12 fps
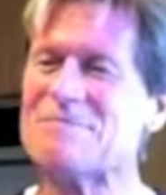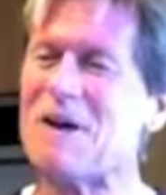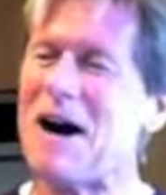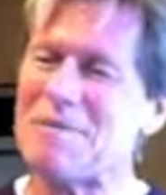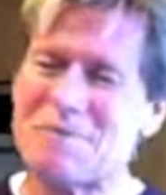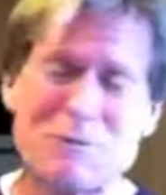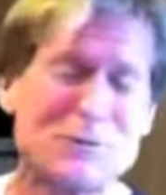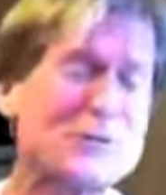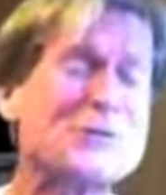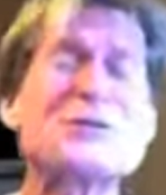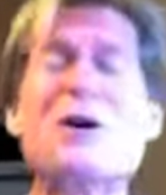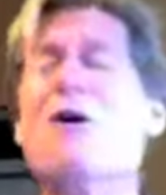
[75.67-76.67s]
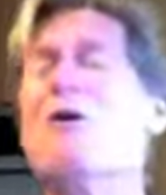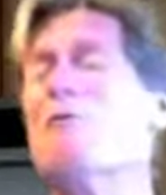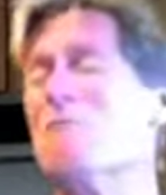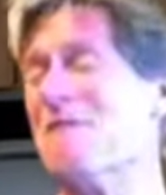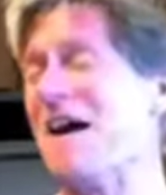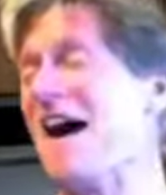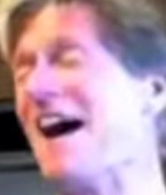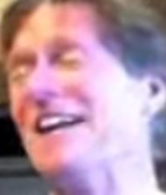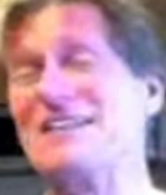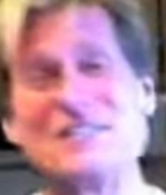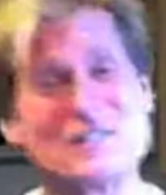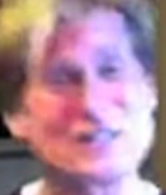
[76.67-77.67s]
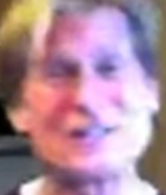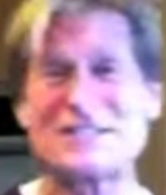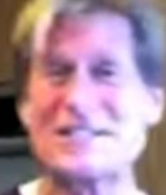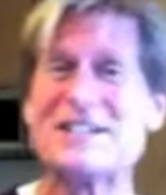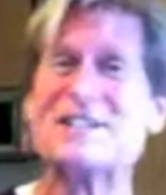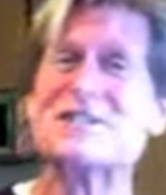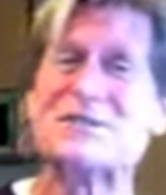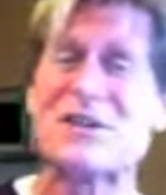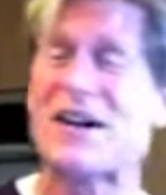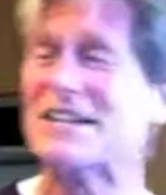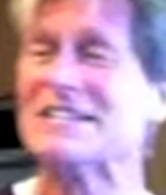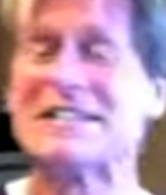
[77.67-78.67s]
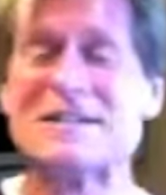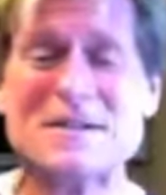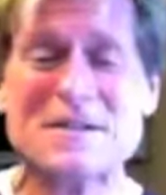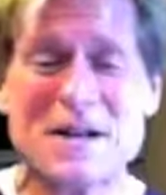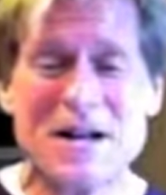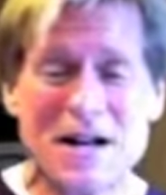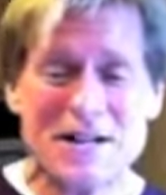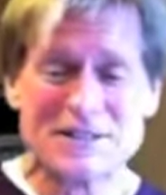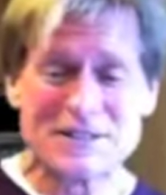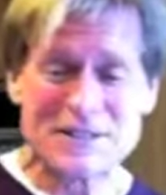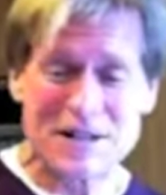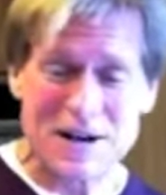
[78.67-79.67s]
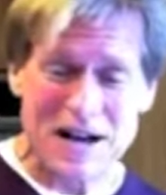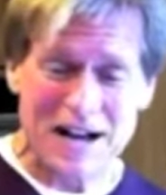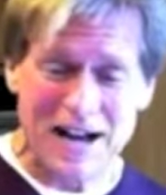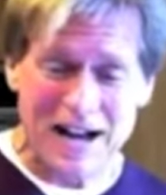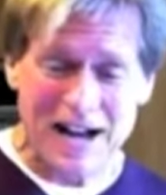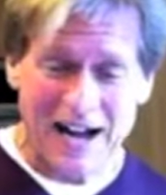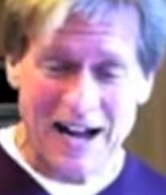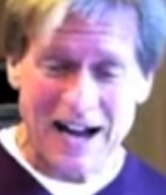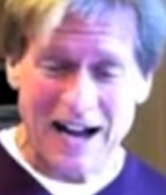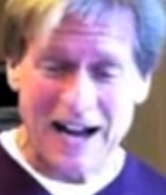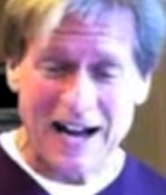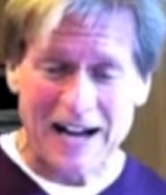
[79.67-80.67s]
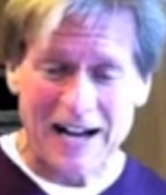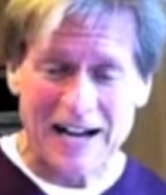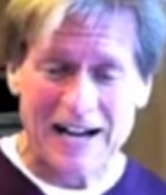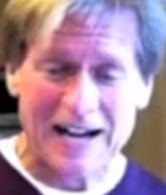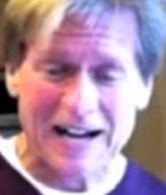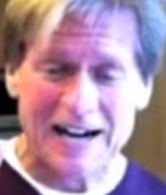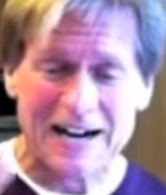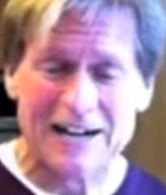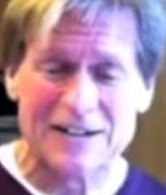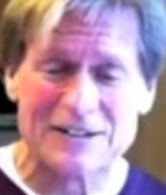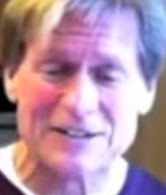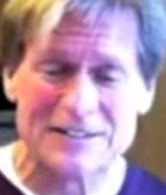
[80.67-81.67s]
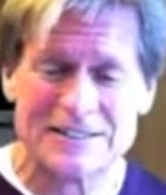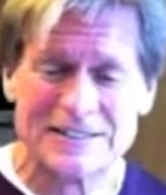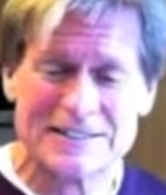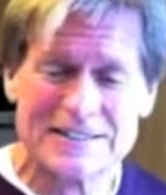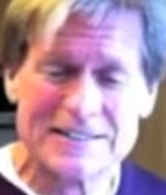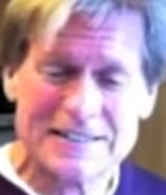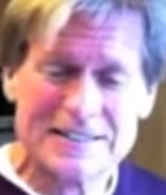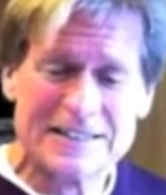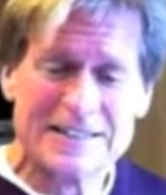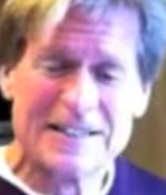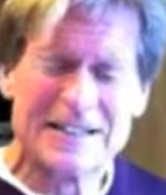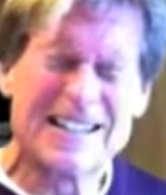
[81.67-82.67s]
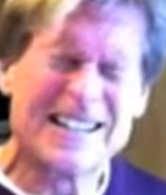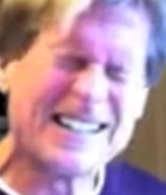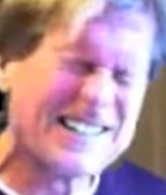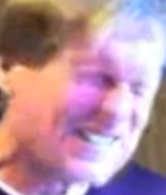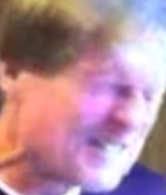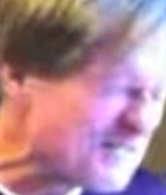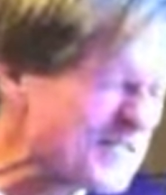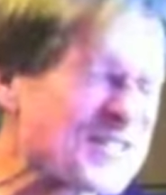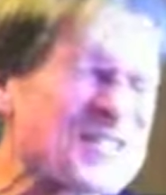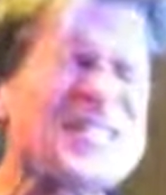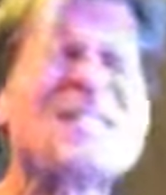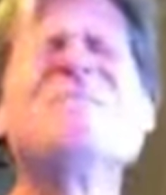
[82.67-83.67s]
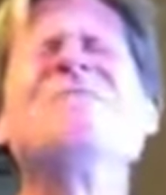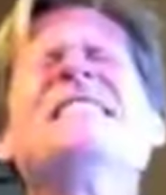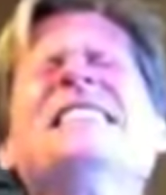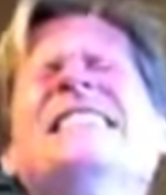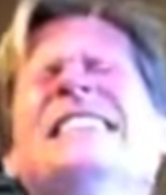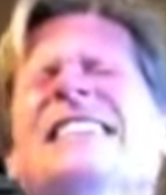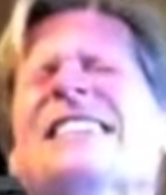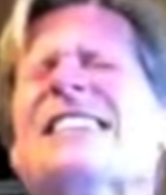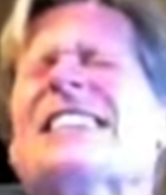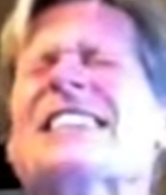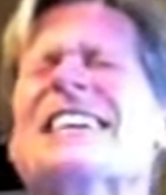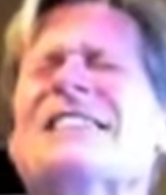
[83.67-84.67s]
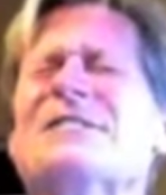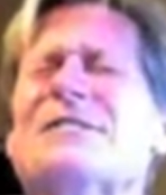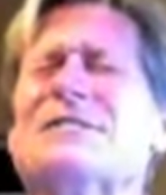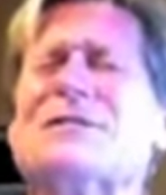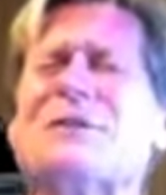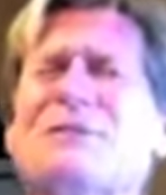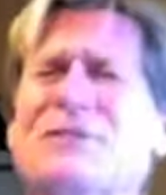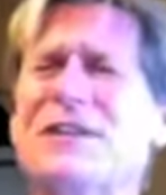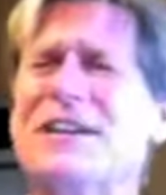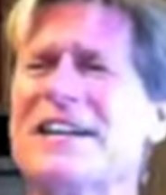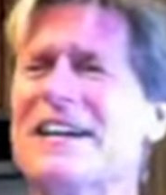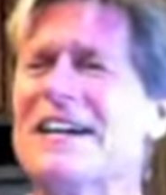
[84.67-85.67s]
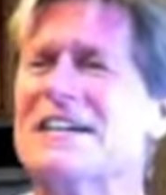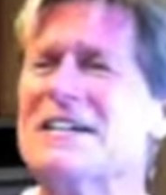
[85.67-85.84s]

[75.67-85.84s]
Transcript: Bobby was so mad. He should have seen his face. She said, "Oh." I wish you could have been there. It was so funny.